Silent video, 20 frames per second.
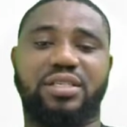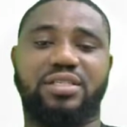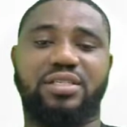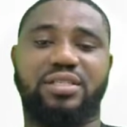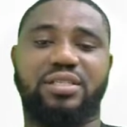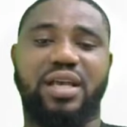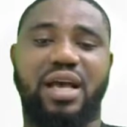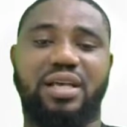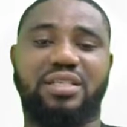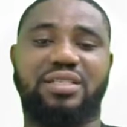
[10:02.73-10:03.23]
it,
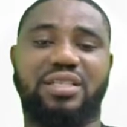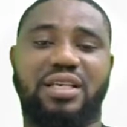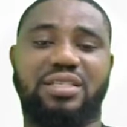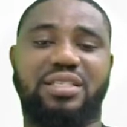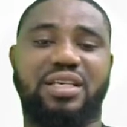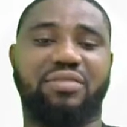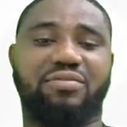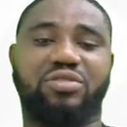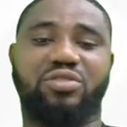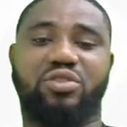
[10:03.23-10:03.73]
the answer
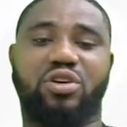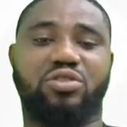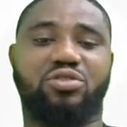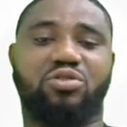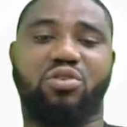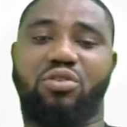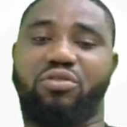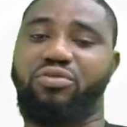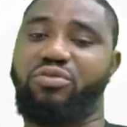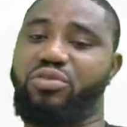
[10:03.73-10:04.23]
itself is
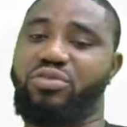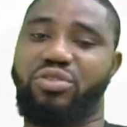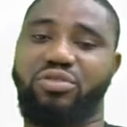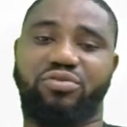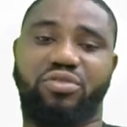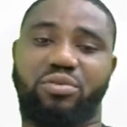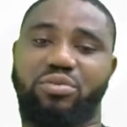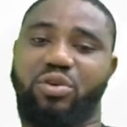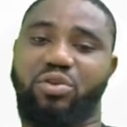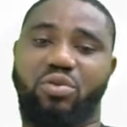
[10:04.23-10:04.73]
just confusing
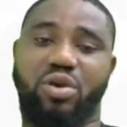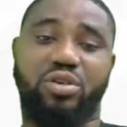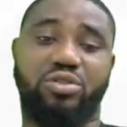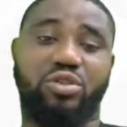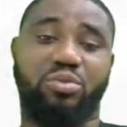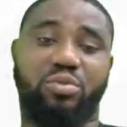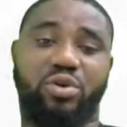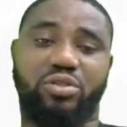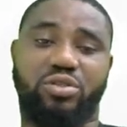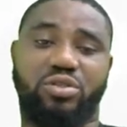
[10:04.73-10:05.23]
from the
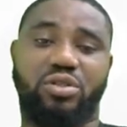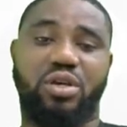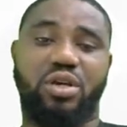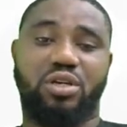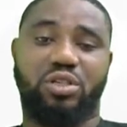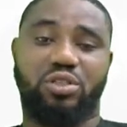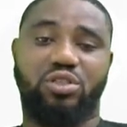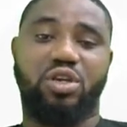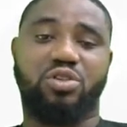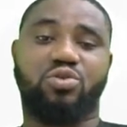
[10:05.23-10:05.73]
question, but
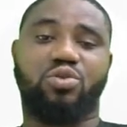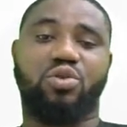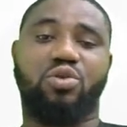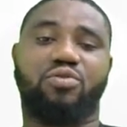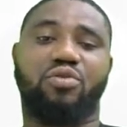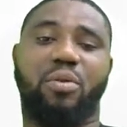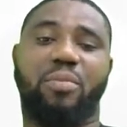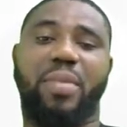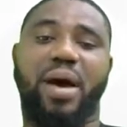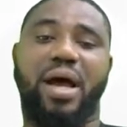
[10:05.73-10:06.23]
just go
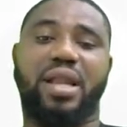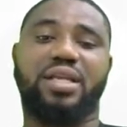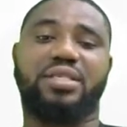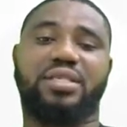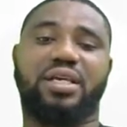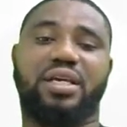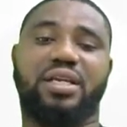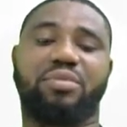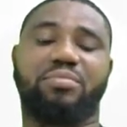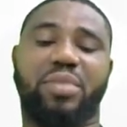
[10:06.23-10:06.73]
for
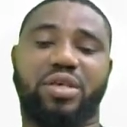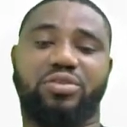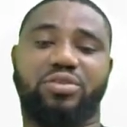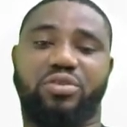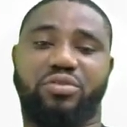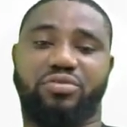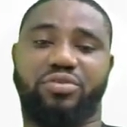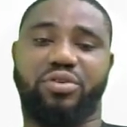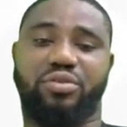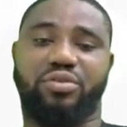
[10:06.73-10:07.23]
palisade
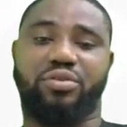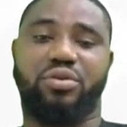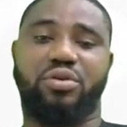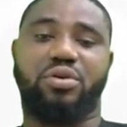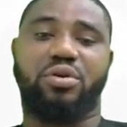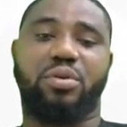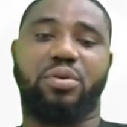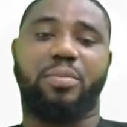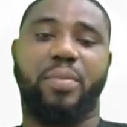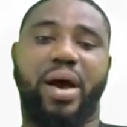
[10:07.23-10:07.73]
mesophyll.
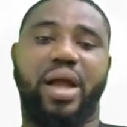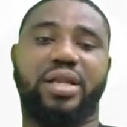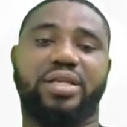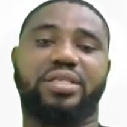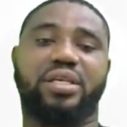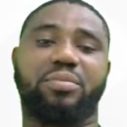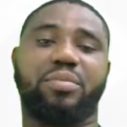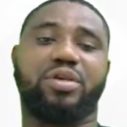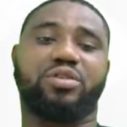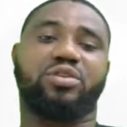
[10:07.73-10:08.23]

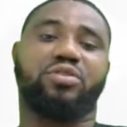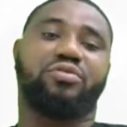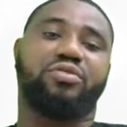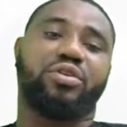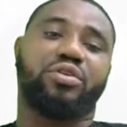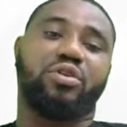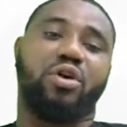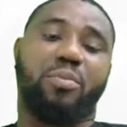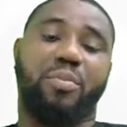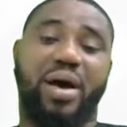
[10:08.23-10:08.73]
Palisade
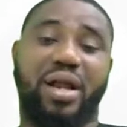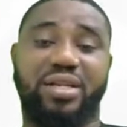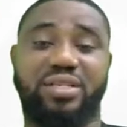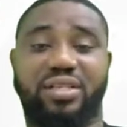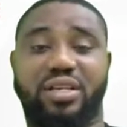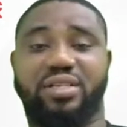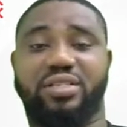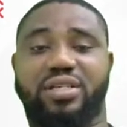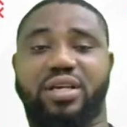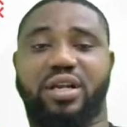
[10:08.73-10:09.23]
mesophyll or
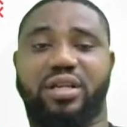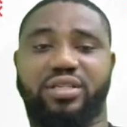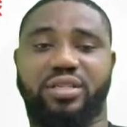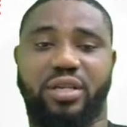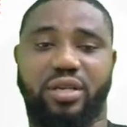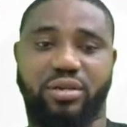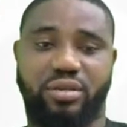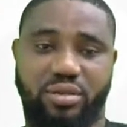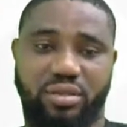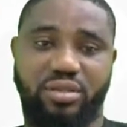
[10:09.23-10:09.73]
palisade cell
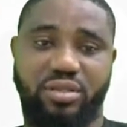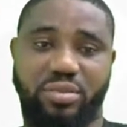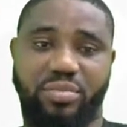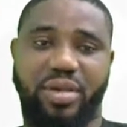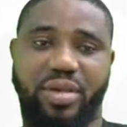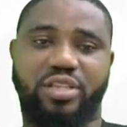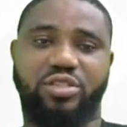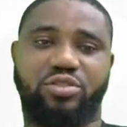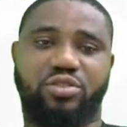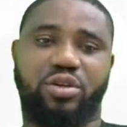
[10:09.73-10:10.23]
is the
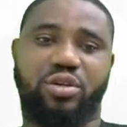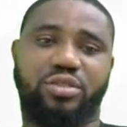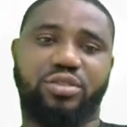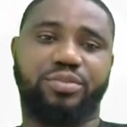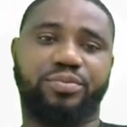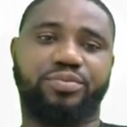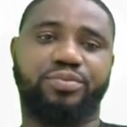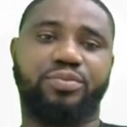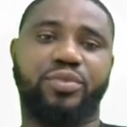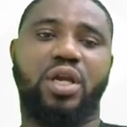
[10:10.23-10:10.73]
best
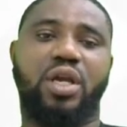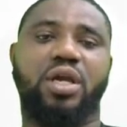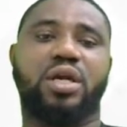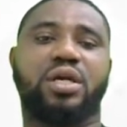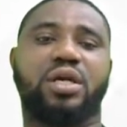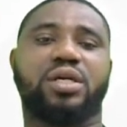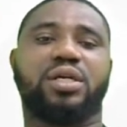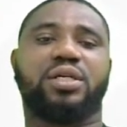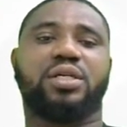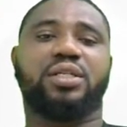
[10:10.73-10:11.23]
choice.
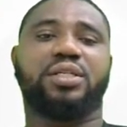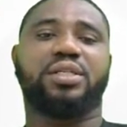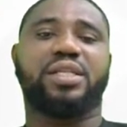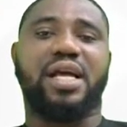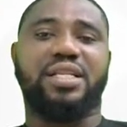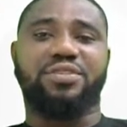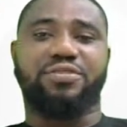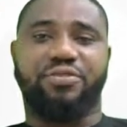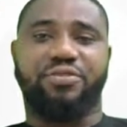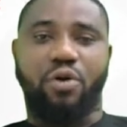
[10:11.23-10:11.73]

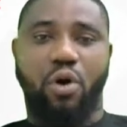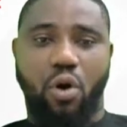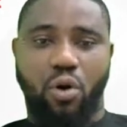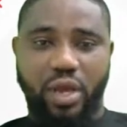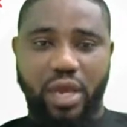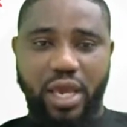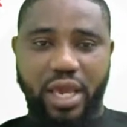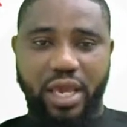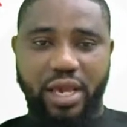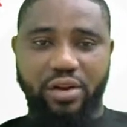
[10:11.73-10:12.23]
34.
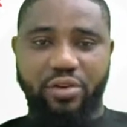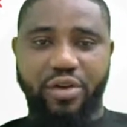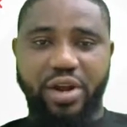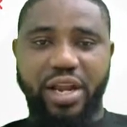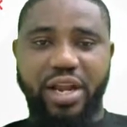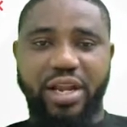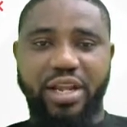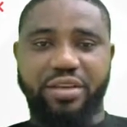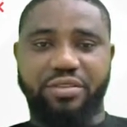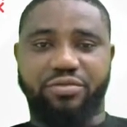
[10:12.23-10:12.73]
A
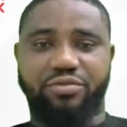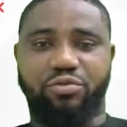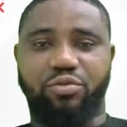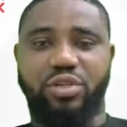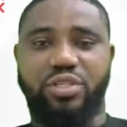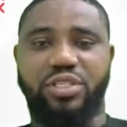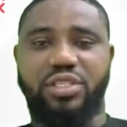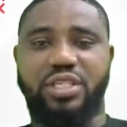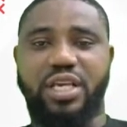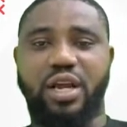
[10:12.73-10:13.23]
green leaf
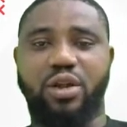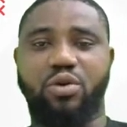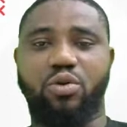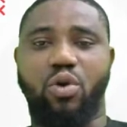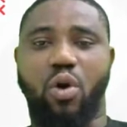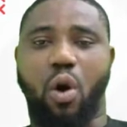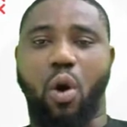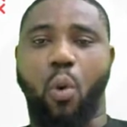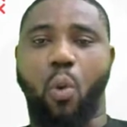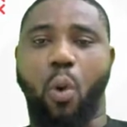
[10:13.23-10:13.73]
with
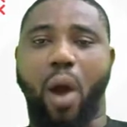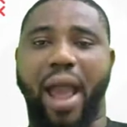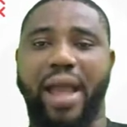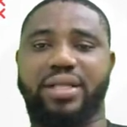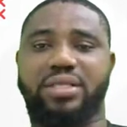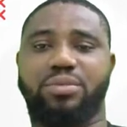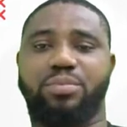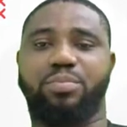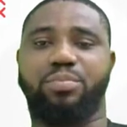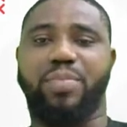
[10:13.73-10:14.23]
yellow or
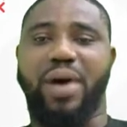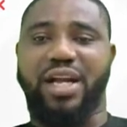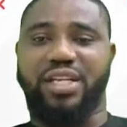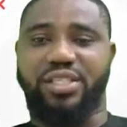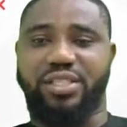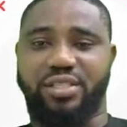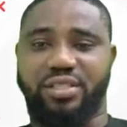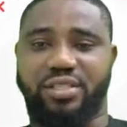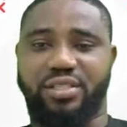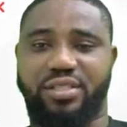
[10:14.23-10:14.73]
white
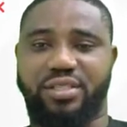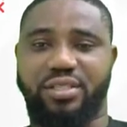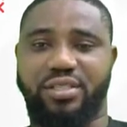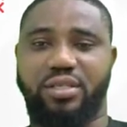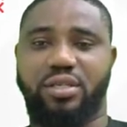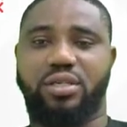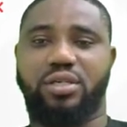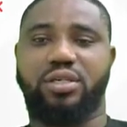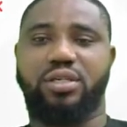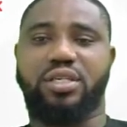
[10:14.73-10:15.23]
patches
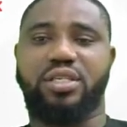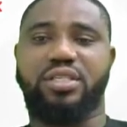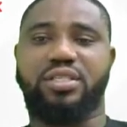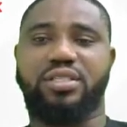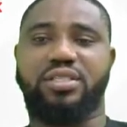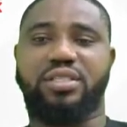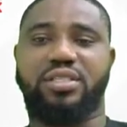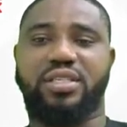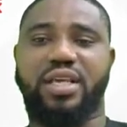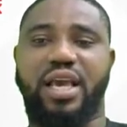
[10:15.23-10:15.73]

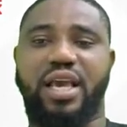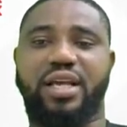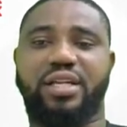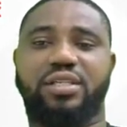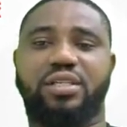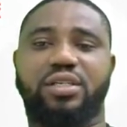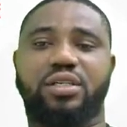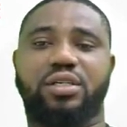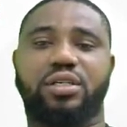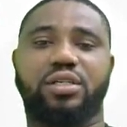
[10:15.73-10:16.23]
is
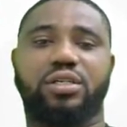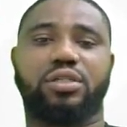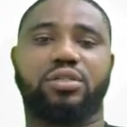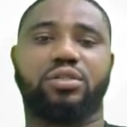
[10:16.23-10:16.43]
said